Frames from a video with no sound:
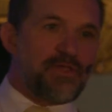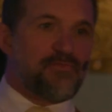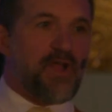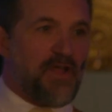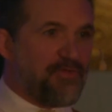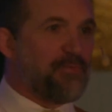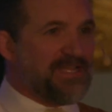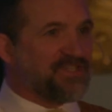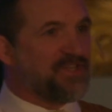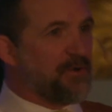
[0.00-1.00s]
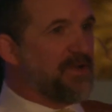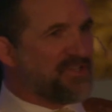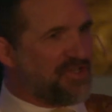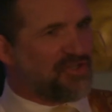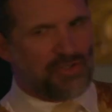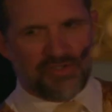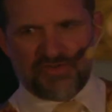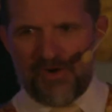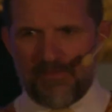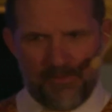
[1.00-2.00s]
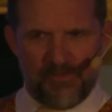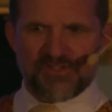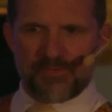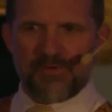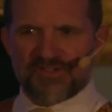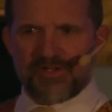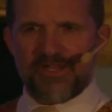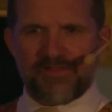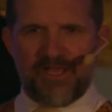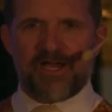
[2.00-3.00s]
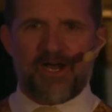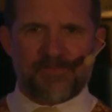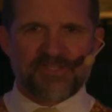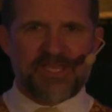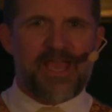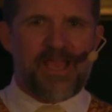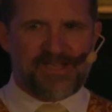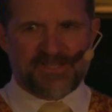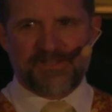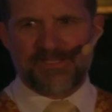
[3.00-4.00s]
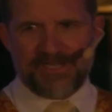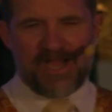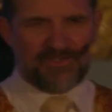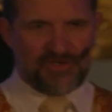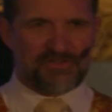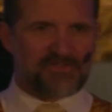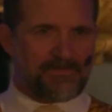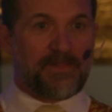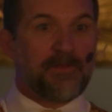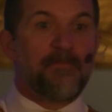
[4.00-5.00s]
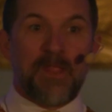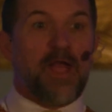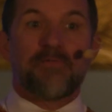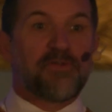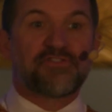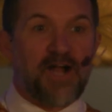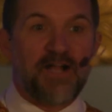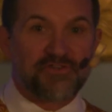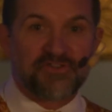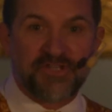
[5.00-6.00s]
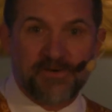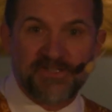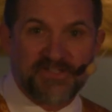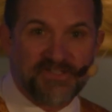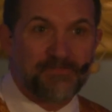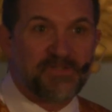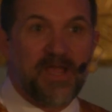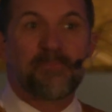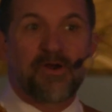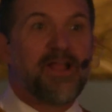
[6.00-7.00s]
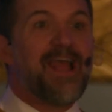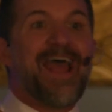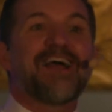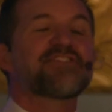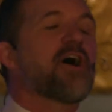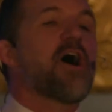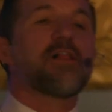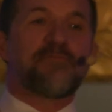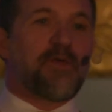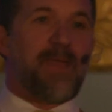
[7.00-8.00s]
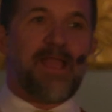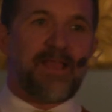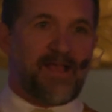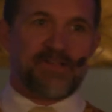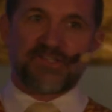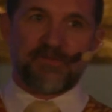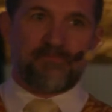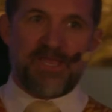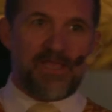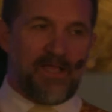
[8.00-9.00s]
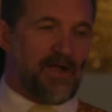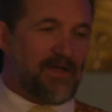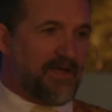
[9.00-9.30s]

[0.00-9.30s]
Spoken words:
that you've got three series to choose from. It was originally the Cubs, the A's, and the Dodgers. And the Dodgers series in September has all of the makings to be,